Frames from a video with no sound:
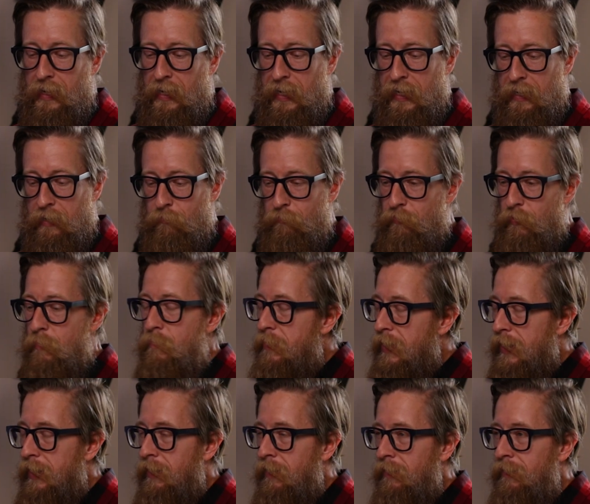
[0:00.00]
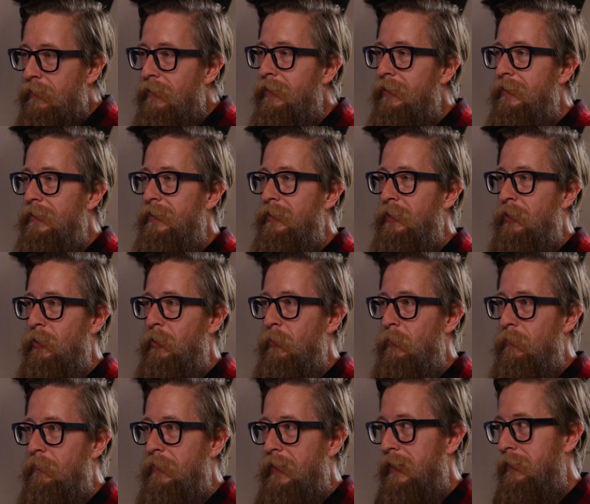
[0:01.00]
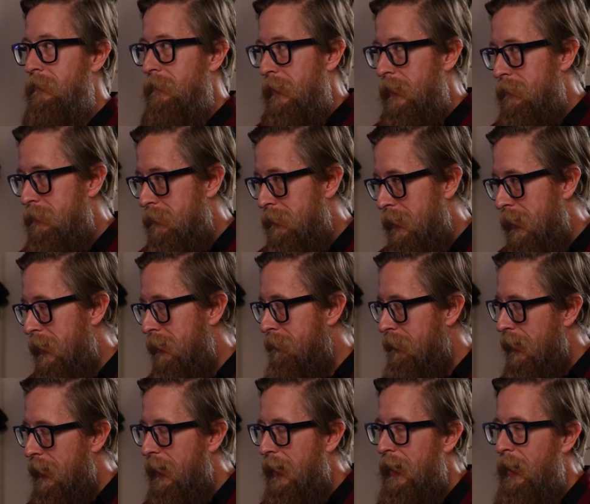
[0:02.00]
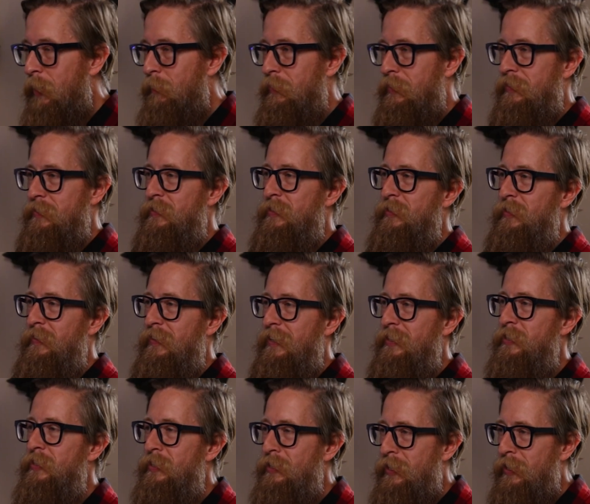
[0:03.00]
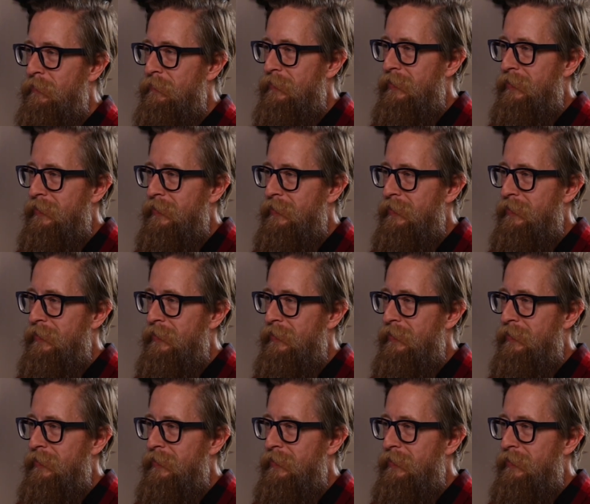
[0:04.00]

And from there, that's kind of a habit. So that's enough